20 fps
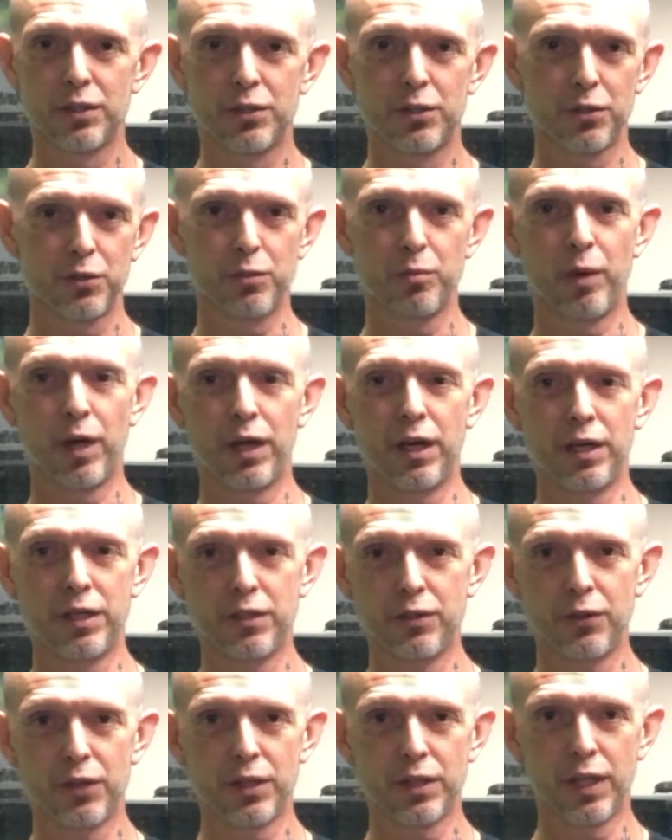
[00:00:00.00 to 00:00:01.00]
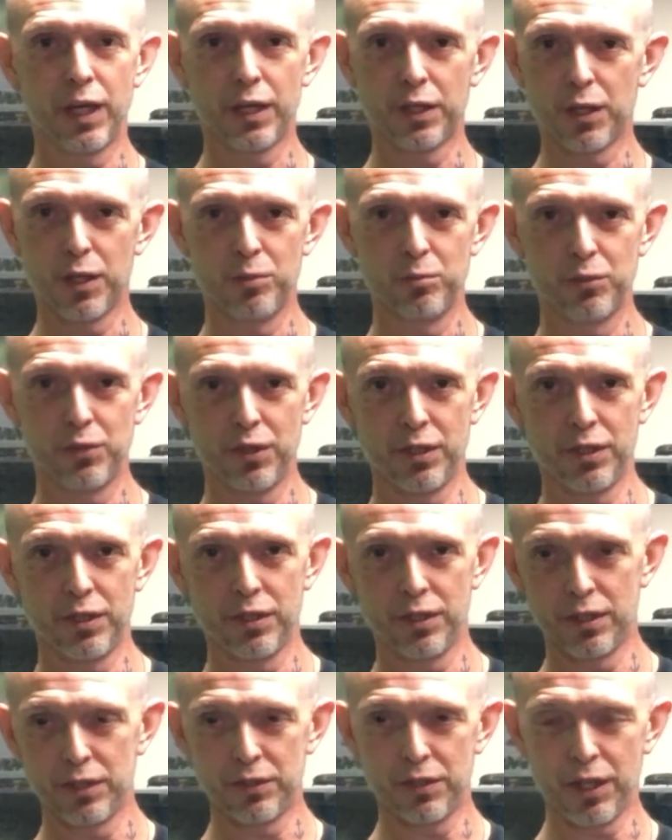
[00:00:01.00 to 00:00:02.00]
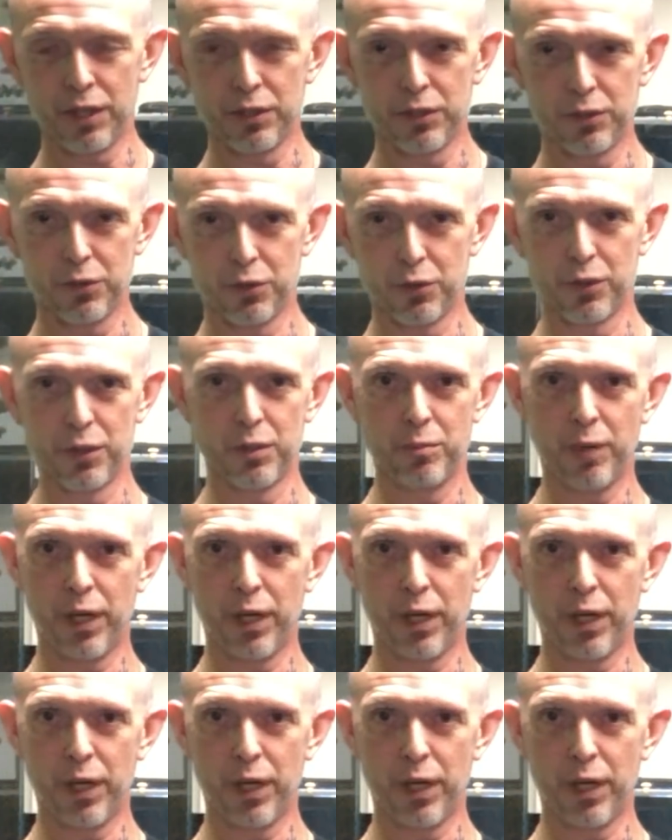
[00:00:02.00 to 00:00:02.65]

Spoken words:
just about anything that comes into their territory.